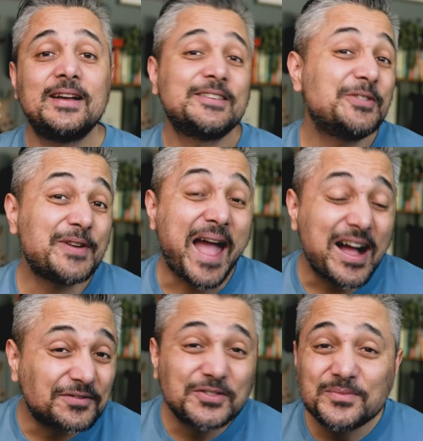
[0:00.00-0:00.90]
You don't
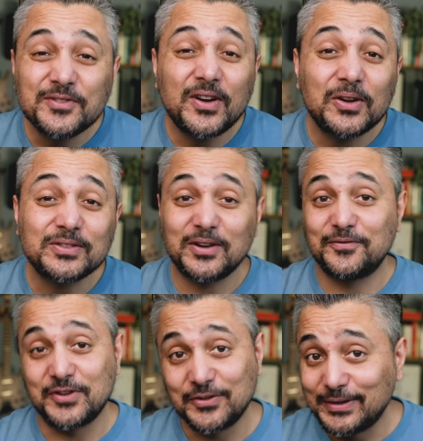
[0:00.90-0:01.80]
have to move out of
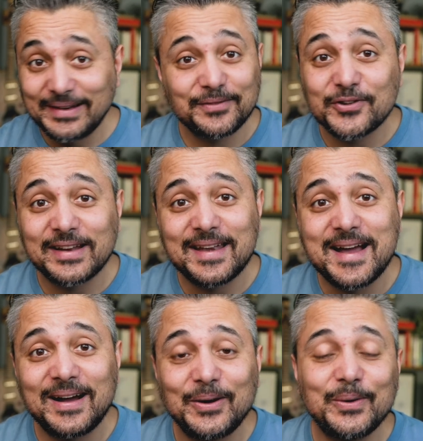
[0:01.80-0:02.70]
where you live right
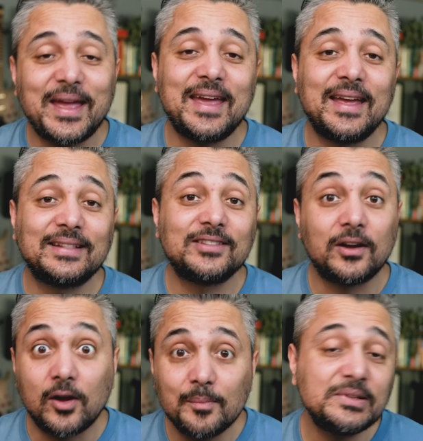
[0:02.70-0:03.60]
now, and the
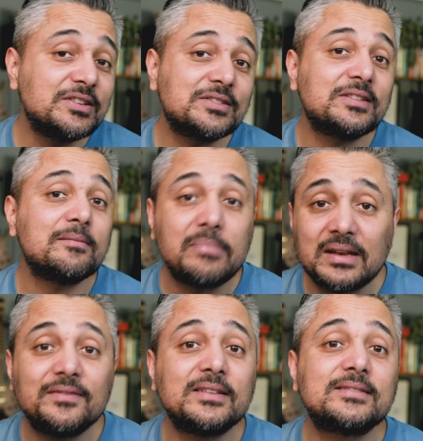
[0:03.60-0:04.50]
compensation and
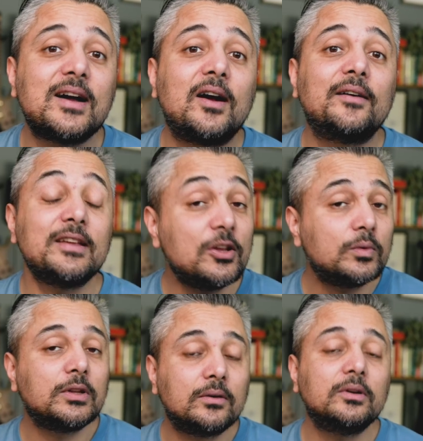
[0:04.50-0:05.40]
benefits are
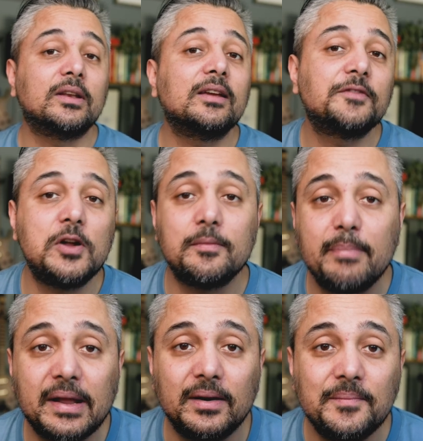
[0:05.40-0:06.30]
equally good, if not
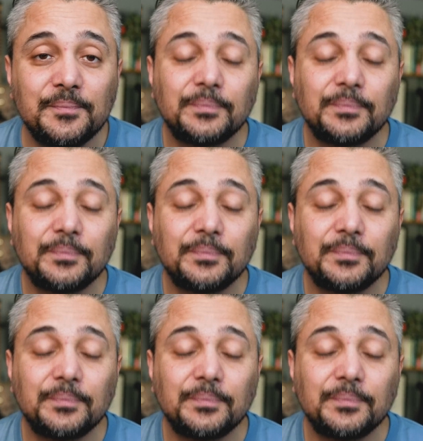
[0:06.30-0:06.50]
better.